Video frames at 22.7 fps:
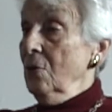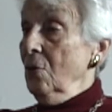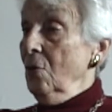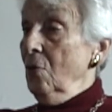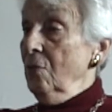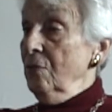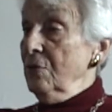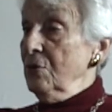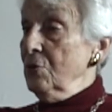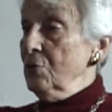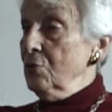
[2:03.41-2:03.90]

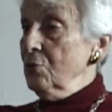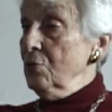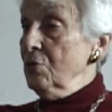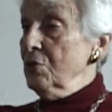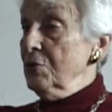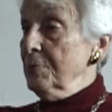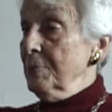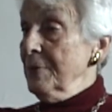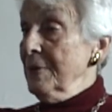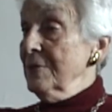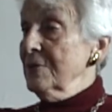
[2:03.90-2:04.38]
of a
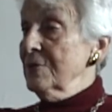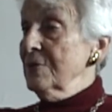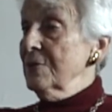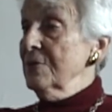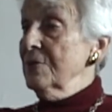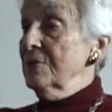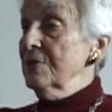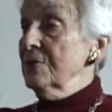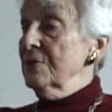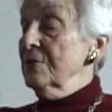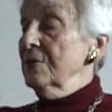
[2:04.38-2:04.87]
Jewish
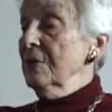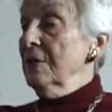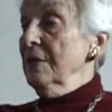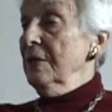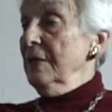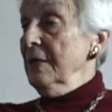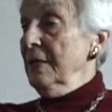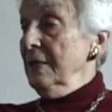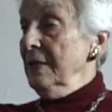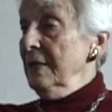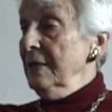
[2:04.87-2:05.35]
presence
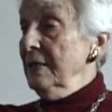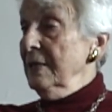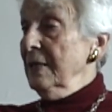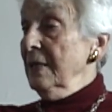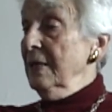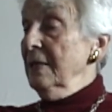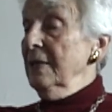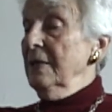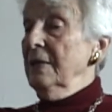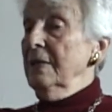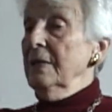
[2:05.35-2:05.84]
in
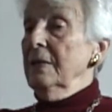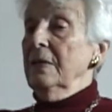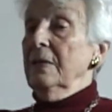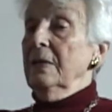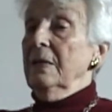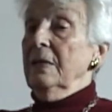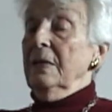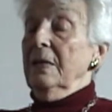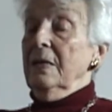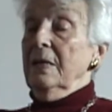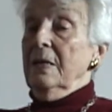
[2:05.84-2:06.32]
Italy
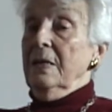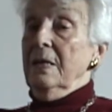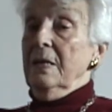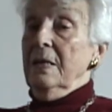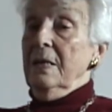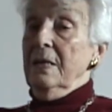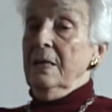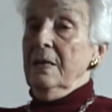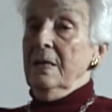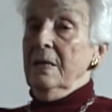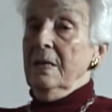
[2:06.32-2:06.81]

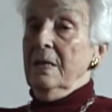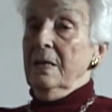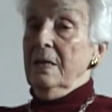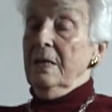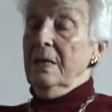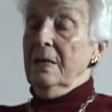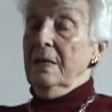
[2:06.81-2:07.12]
in